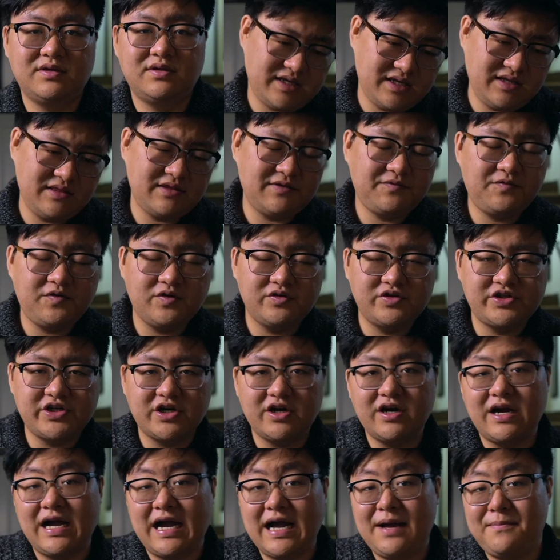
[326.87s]
In the
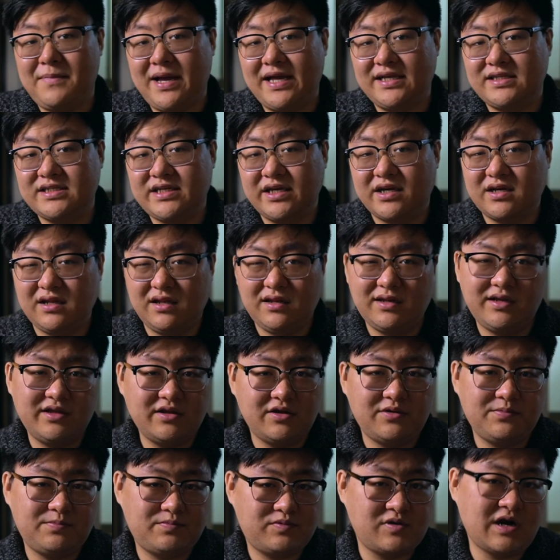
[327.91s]
future, I might take a
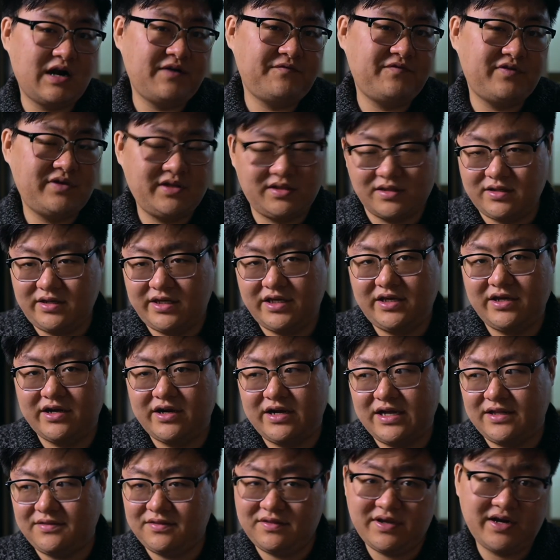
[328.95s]
little profit here
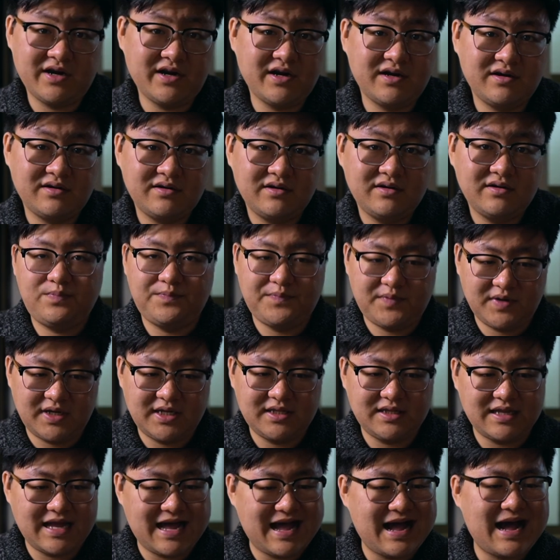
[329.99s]
and there,
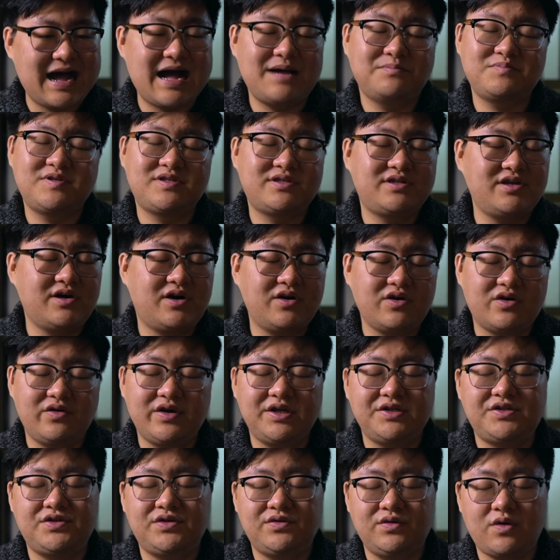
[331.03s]
but I'm still going
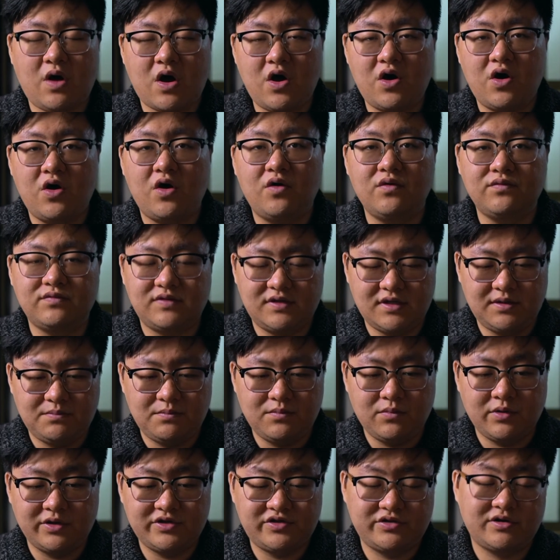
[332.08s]
to hold the
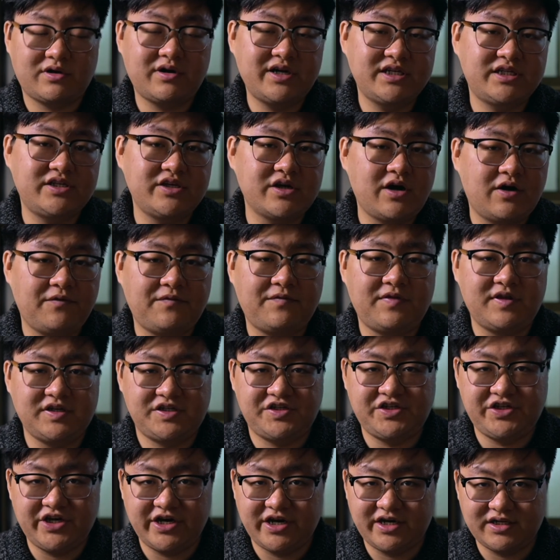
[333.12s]
majority of the
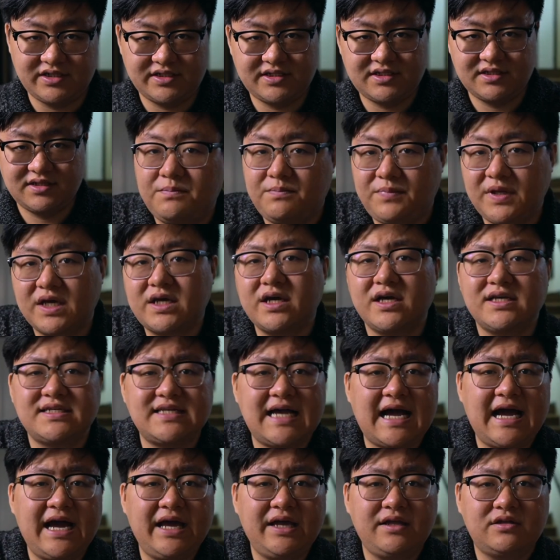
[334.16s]
shares because
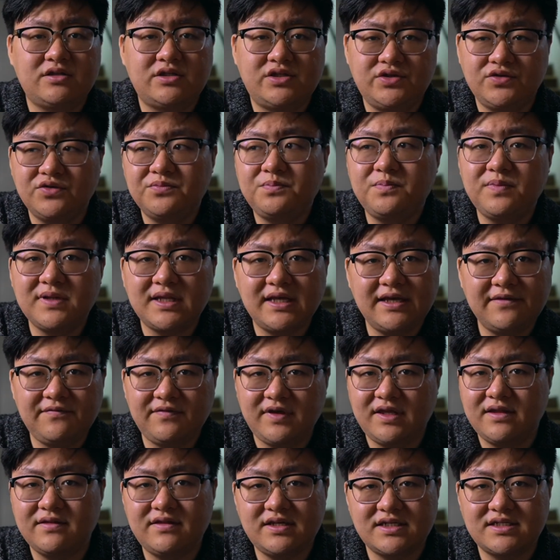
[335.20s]
I do believe
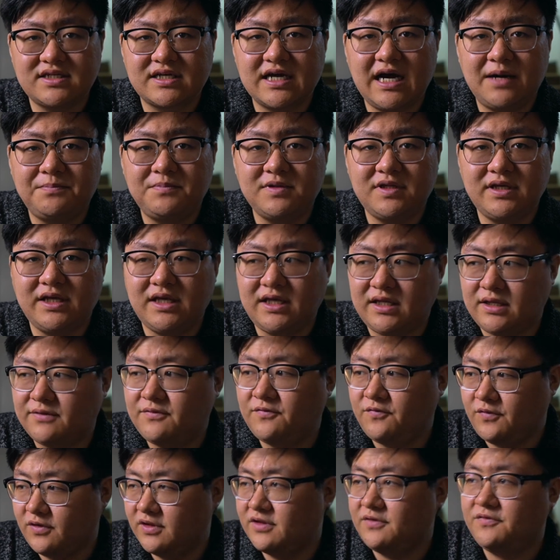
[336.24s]
in this company
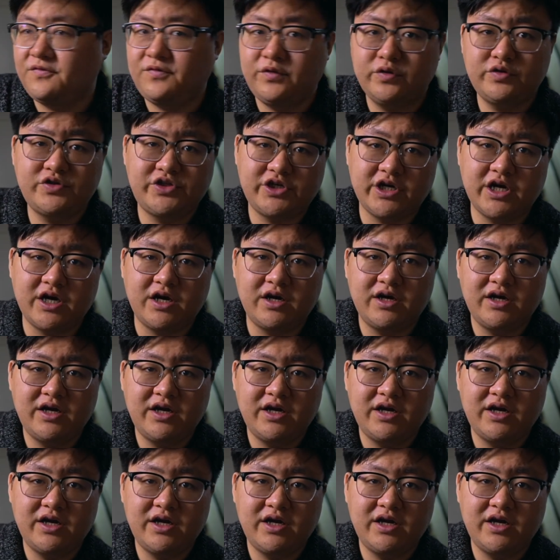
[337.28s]
for the future,